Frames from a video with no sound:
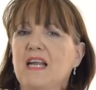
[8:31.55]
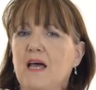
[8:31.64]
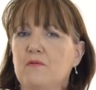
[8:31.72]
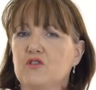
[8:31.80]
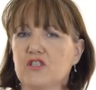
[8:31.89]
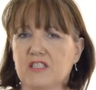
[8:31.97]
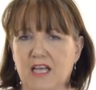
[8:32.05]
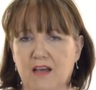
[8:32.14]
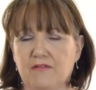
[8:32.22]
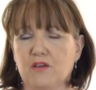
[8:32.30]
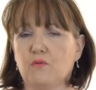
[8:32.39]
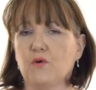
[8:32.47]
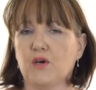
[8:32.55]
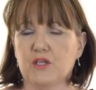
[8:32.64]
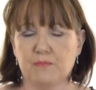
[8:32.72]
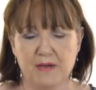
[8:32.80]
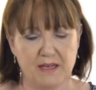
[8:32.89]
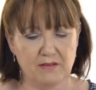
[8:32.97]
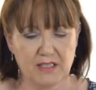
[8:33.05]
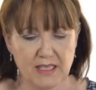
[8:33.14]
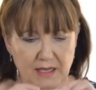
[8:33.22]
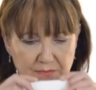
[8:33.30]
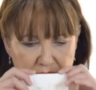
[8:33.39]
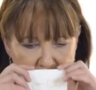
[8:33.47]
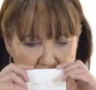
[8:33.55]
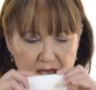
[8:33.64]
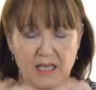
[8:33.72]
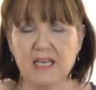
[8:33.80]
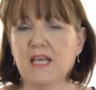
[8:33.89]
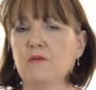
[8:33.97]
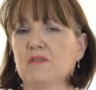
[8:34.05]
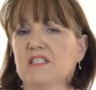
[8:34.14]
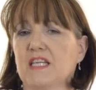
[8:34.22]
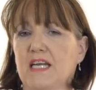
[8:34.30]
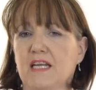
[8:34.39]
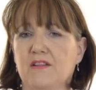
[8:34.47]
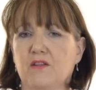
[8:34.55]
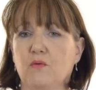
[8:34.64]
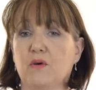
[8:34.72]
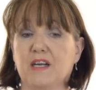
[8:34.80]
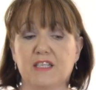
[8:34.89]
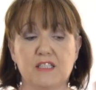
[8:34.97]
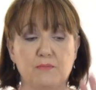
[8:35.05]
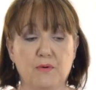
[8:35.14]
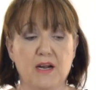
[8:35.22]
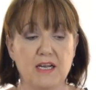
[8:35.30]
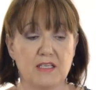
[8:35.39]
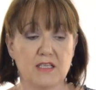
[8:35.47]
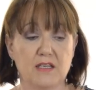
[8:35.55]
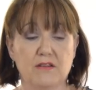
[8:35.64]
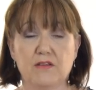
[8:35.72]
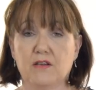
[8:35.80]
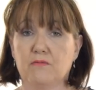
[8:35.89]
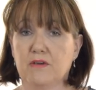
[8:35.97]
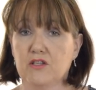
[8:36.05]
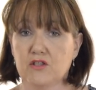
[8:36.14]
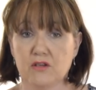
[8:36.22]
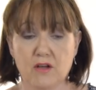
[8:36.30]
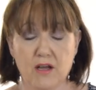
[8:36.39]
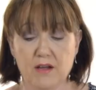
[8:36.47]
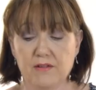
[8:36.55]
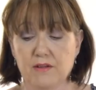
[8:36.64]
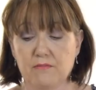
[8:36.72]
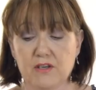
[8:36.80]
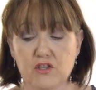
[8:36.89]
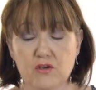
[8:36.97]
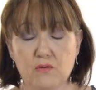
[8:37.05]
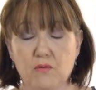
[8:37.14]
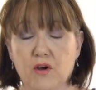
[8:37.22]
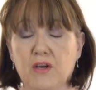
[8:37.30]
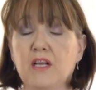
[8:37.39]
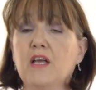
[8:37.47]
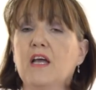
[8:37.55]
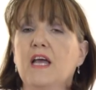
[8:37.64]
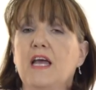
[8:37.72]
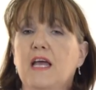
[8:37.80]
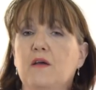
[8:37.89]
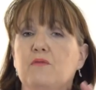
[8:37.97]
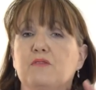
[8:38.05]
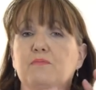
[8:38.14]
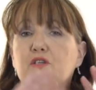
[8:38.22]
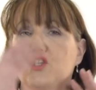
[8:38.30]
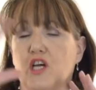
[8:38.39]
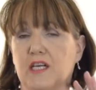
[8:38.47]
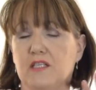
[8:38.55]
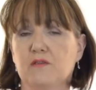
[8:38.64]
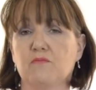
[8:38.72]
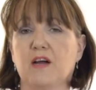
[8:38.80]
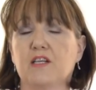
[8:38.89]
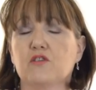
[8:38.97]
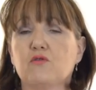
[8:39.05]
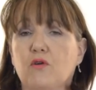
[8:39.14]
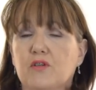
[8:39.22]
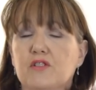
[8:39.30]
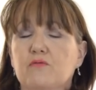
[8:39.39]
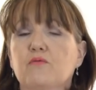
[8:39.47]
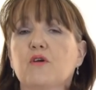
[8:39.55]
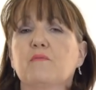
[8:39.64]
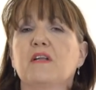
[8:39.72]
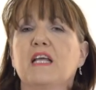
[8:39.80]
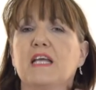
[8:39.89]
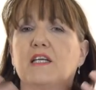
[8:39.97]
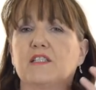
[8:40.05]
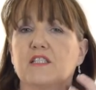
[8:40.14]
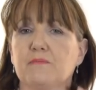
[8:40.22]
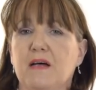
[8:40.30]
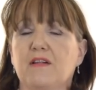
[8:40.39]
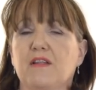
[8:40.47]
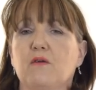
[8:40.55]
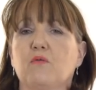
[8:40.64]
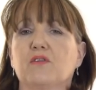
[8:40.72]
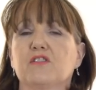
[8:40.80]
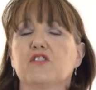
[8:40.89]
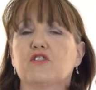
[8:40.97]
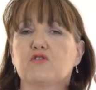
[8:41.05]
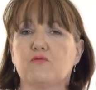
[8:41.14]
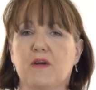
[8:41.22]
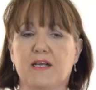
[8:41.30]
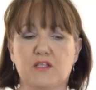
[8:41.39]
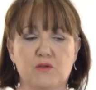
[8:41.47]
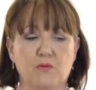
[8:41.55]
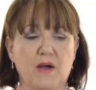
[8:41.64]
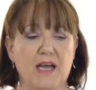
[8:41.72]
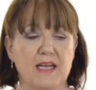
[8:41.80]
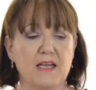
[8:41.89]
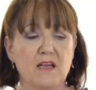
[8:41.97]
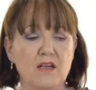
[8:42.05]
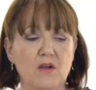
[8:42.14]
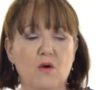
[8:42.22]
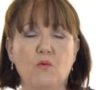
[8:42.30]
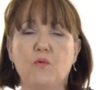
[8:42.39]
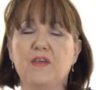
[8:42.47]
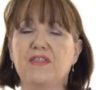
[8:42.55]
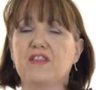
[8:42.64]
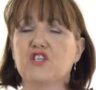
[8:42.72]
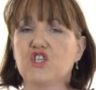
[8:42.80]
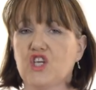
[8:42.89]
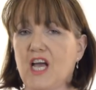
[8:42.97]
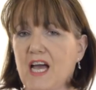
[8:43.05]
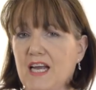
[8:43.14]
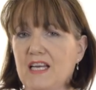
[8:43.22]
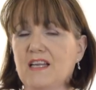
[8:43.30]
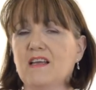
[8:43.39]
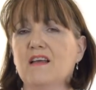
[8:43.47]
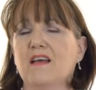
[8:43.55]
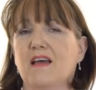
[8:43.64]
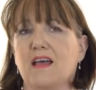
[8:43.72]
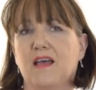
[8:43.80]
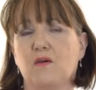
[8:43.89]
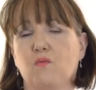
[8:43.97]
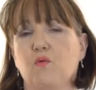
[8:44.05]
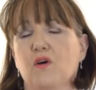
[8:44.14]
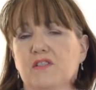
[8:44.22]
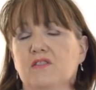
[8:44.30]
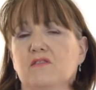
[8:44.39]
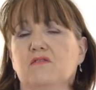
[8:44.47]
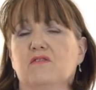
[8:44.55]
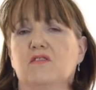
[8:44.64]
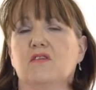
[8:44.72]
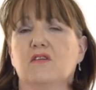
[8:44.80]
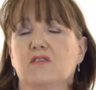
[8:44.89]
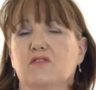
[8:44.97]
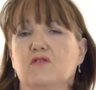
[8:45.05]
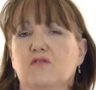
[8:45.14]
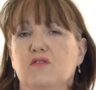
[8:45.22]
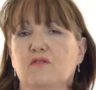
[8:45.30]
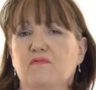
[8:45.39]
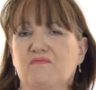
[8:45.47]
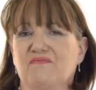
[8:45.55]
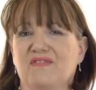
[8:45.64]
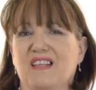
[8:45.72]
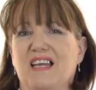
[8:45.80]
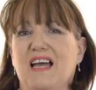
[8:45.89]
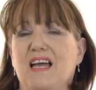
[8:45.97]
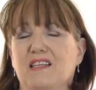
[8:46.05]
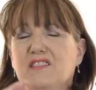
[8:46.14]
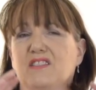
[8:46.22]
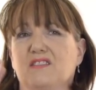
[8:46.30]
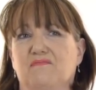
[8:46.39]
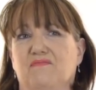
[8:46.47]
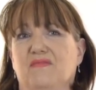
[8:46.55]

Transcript: and I were just having a word about it, and he was saying that when I sprayed the original one, it was projecting right across the room, and he could smell that one straight away. With the shine, it wasn't sort of as